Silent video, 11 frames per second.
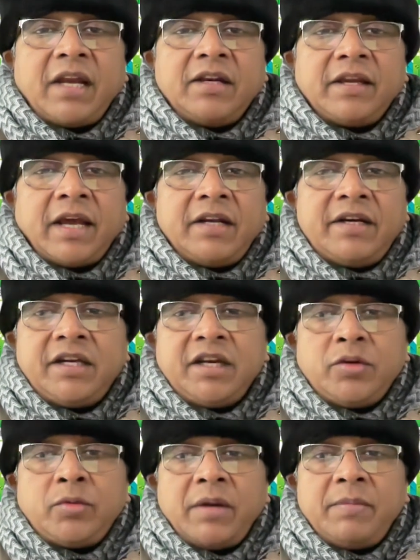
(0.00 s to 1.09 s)
caloric
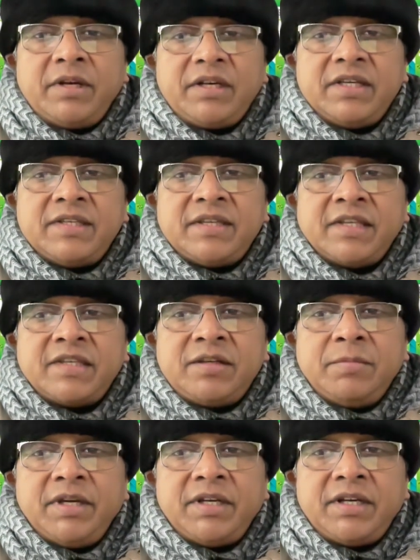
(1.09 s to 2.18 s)
requirement is
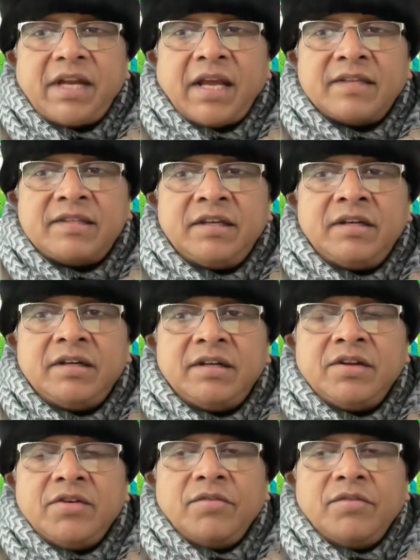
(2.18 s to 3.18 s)
estimated as the